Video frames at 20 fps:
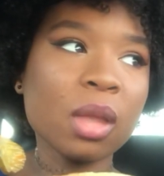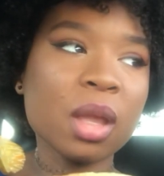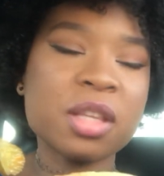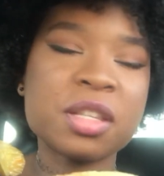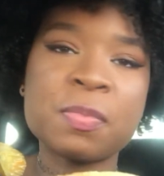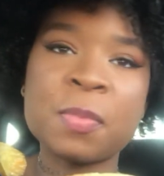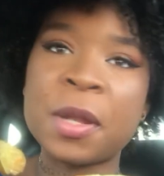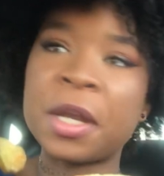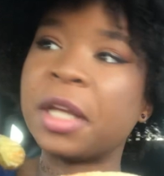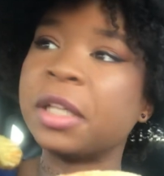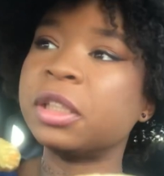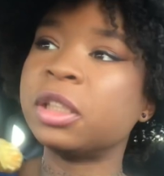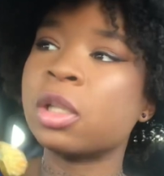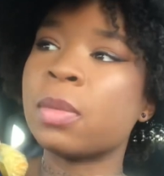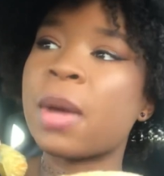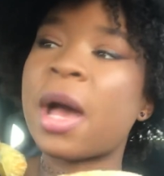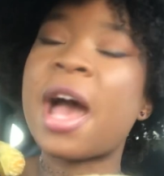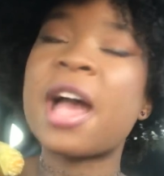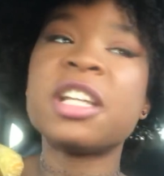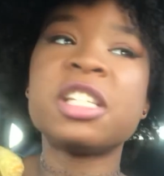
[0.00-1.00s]
spending so
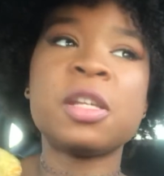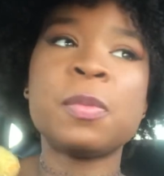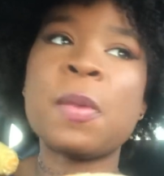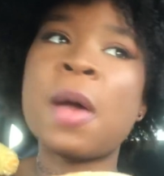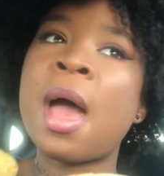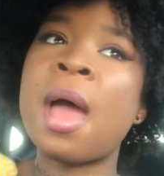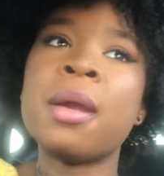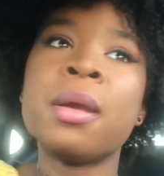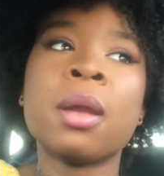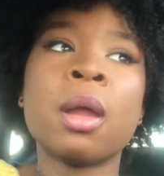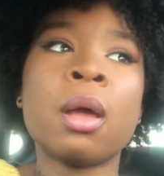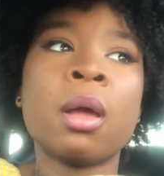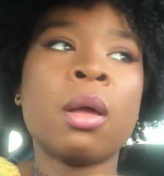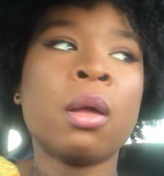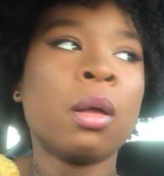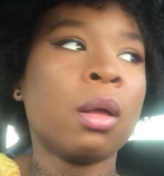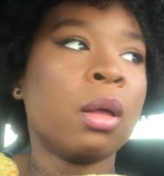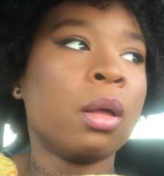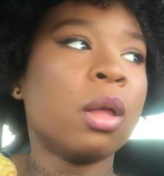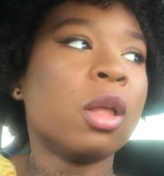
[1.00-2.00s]
much. I spent,
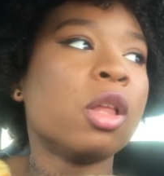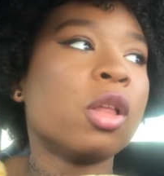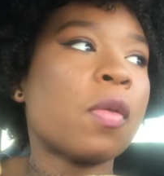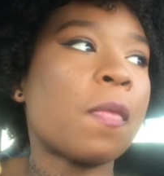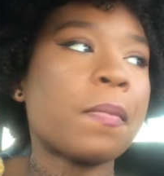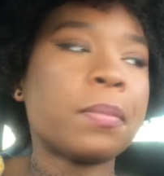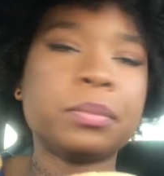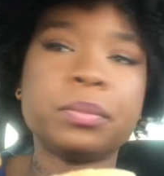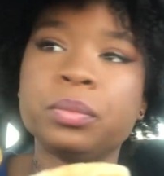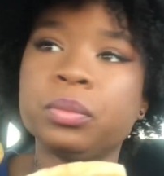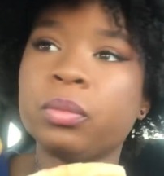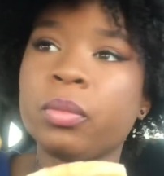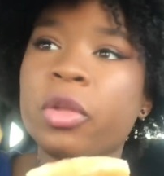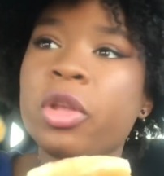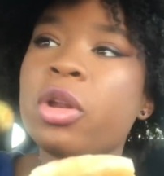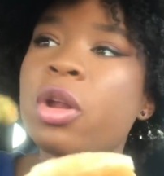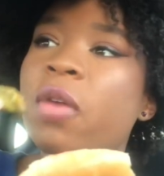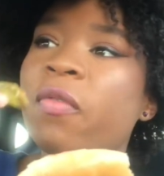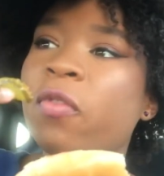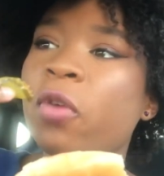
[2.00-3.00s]

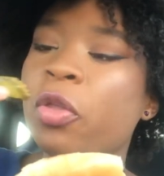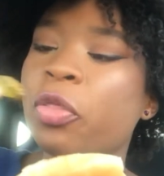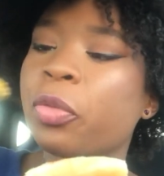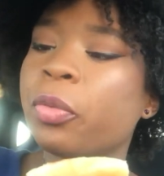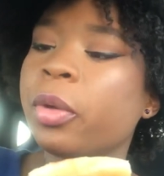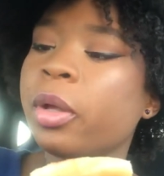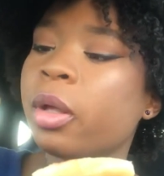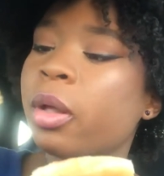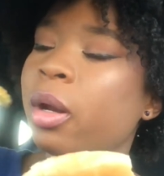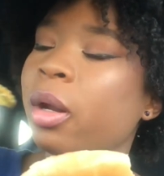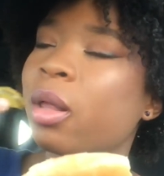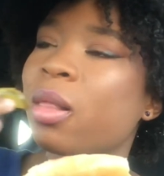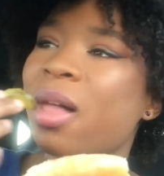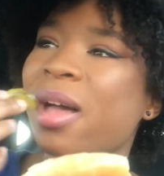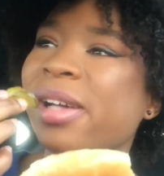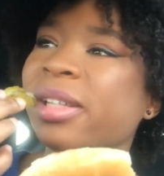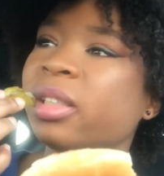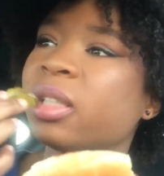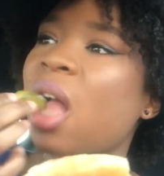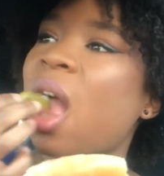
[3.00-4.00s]
you know, for a 3-credit
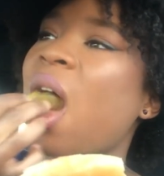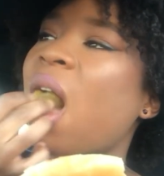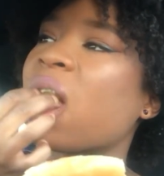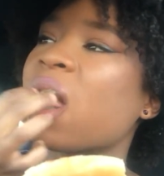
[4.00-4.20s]
class,